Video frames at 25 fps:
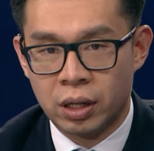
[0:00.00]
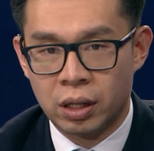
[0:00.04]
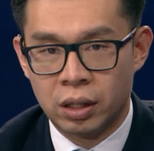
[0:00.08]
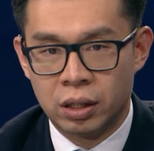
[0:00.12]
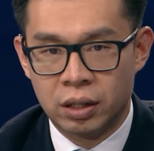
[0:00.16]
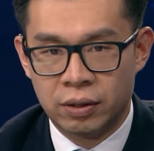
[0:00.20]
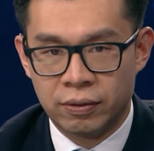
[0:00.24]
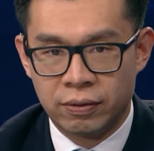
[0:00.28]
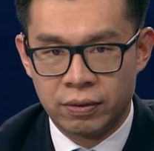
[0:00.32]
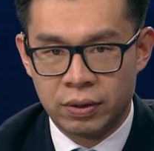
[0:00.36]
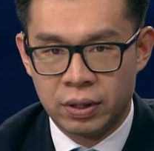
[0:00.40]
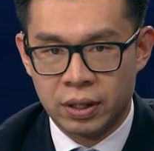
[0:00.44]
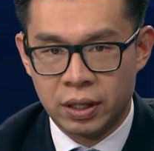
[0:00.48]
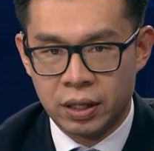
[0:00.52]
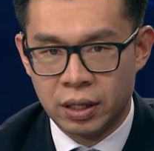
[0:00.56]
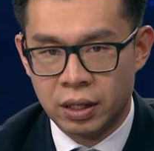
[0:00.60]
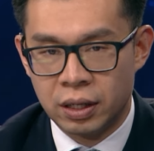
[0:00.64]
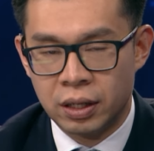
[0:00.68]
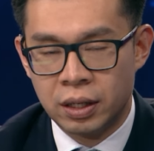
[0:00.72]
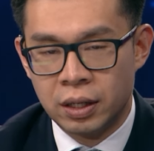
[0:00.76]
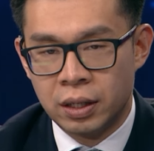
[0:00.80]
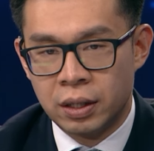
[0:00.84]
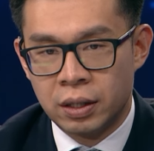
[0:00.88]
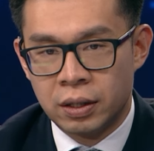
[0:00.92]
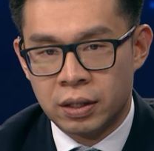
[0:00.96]
of
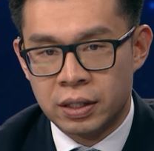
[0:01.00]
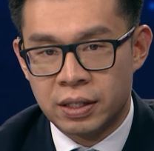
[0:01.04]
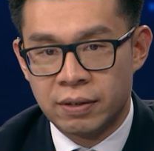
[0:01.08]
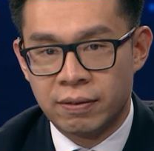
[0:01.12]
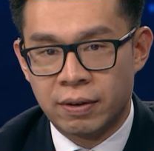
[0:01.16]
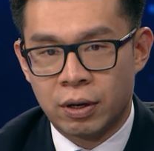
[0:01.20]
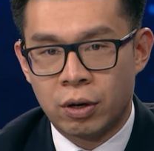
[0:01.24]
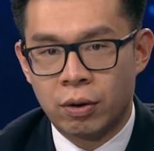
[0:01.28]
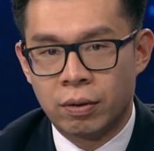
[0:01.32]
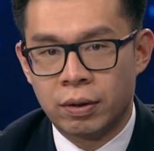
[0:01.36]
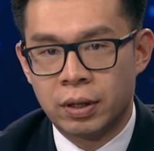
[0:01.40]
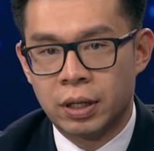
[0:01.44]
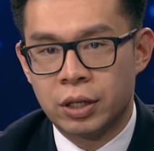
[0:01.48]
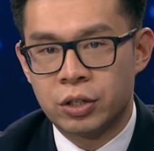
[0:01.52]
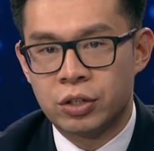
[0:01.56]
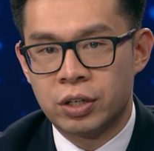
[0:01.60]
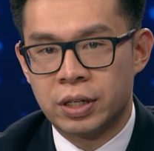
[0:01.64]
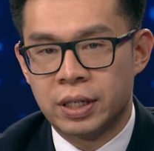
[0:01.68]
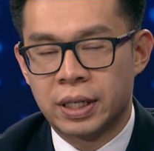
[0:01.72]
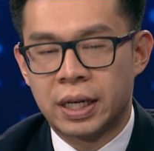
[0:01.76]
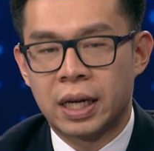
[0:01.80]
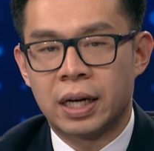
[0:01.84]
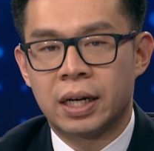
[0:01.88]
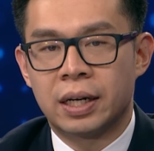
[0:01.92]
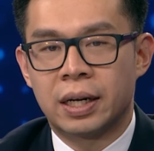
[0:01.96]
the Civic
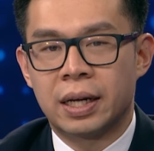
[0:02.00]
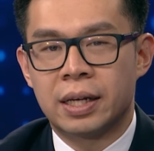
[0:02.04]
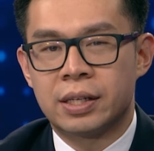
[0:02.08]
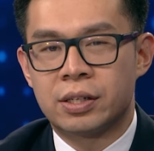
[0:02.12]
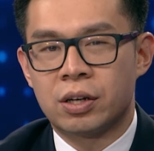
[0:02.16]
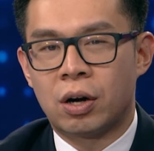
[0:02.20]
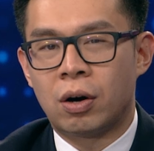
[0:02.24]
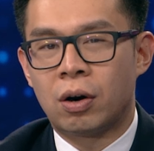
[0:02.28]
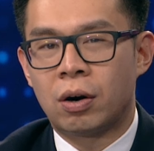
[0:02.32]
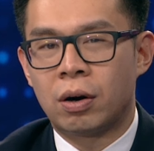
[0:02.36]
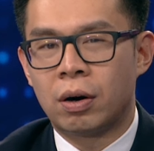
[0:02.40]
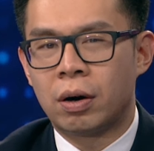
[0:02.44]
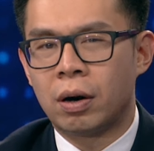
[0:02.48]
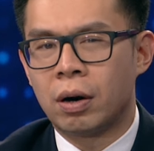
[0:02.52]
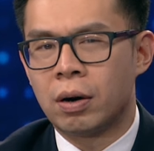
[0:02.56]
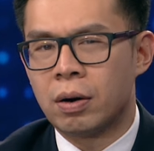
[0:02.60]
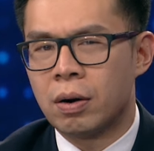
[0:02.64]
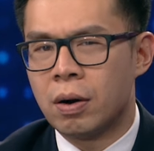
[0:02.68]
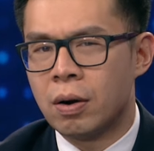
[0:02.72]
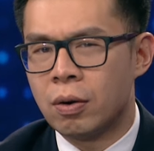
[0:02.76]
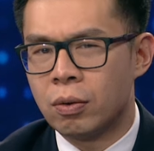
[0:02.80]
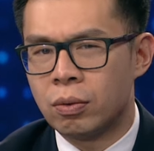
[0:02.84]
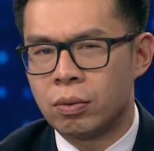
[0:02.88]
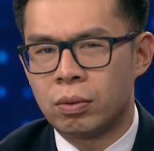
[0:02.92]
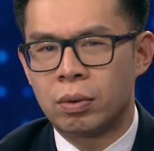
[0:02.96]
Coalition candidates are
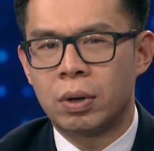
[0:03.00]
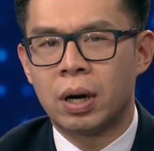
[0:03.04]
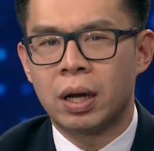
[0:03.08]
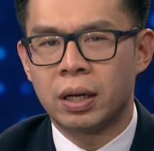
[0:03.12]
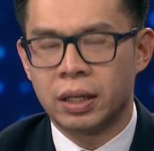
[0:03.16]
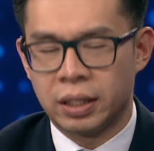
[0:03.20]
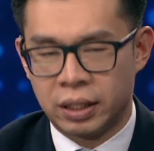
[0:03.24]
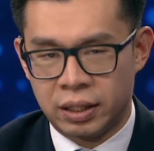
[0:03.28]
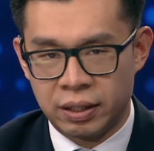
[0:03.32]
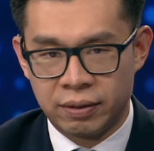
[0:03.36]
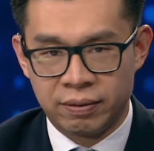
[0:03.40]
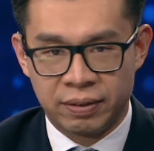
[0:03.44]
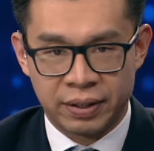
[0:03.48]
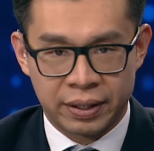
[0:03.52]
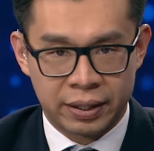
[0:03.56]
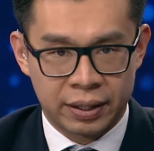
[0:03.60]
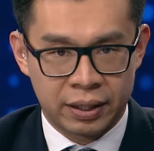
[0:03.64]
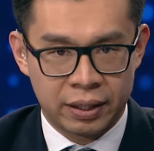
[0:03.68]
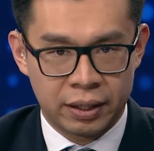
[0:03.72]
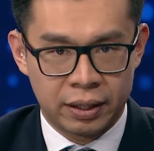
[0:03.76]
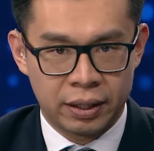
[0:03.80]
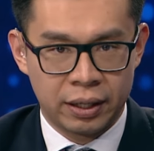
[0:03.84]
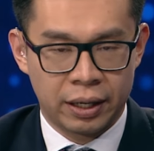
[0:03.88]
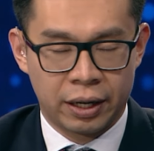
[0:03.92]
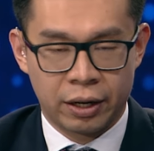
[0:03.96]
relatively
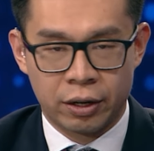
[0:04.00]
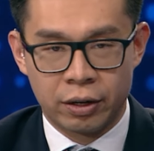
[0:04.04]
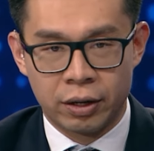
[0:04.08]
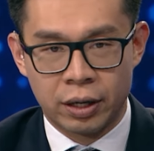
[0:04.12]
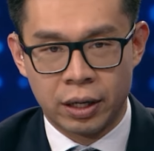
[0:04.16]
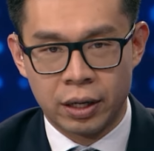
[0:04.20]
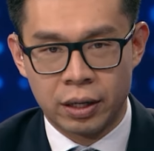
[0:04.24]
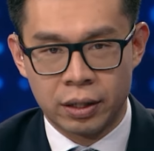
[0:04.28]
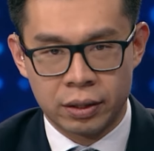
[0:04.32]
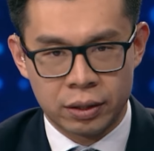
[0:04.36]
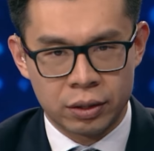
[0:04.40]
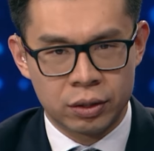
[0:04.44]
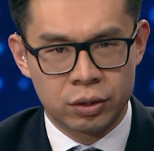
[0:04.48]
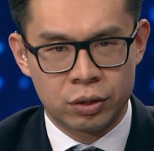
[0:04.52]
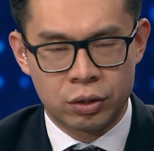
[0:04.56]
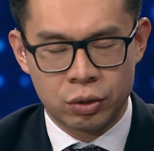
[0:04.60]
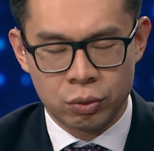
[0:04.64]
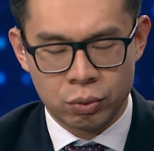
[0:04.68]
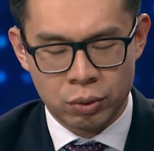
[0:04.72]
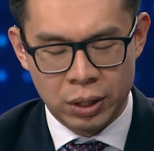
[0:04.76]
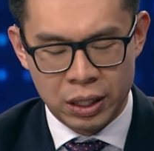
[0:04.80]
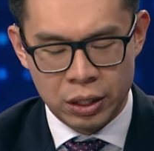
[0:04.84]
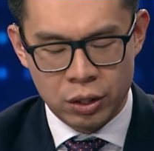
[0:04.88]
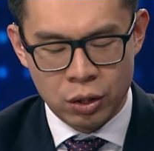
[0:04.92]
clear. Do we